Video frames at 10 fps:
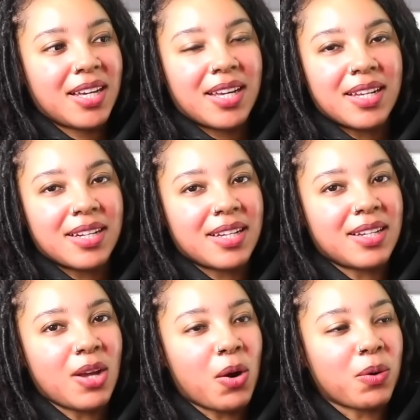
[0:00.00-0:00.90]
And
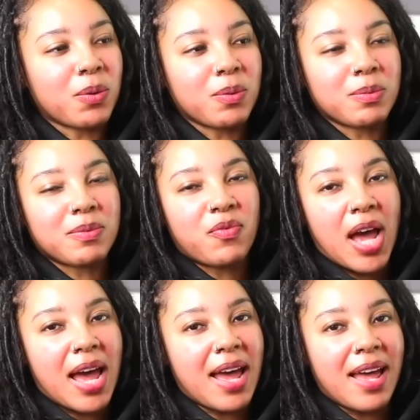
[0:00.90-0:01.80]
no
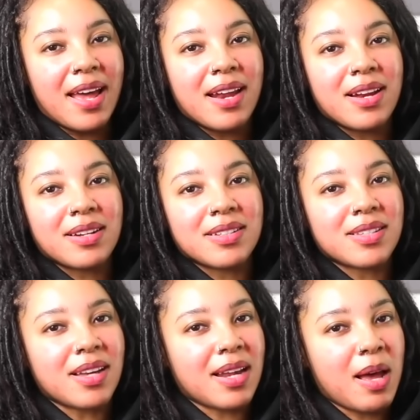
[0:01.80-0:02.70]
fad
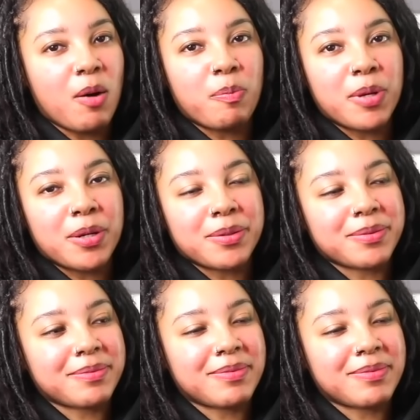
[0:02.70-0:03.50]
is going to help you.